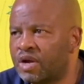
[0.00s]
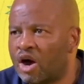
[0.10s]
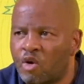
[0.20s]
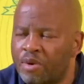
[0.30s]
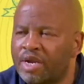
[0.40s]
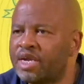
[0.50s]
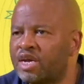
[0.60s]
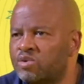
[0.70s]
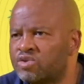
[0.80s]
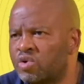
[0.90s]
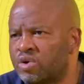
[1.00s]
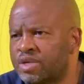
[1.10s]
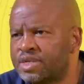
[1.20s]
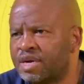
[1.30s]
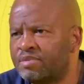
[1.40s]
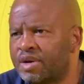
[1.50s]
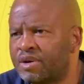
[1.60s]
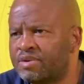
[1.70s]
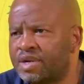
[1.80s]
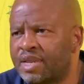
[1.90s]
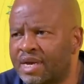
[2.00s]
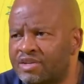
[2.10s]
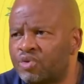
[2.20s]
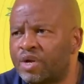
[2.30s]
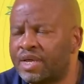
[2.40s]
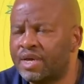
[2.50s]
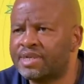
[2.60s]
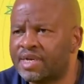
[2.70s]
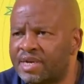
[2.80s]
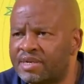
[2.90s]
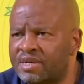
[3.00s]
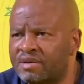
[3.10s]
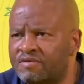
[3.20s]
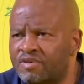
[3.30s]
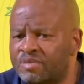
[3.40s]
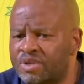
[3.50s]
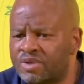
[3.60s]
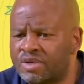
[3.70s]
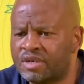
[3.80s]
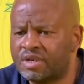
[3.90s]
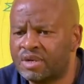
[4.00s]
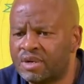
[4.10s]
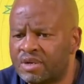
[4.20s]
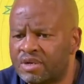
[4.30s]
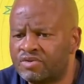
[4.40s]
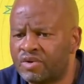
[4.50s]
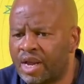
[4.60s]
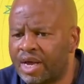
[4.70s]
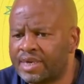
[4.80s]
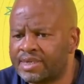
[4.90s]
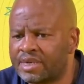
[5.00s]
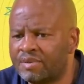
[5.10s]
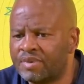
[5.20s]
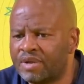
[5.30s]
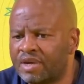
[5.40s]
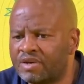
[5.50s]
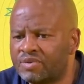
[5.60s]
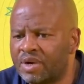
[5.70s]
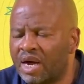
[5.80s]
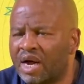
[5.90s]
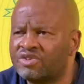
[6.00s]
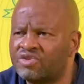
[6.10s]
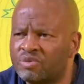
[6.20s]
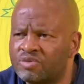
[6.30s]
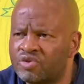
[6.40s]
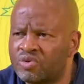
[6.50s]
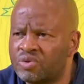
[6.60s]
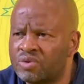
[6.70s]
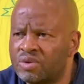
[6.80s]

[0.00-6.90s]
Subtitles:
How many can we score this time around? And that's where the anxiety came from. It's not like it's something that we are accustomed to.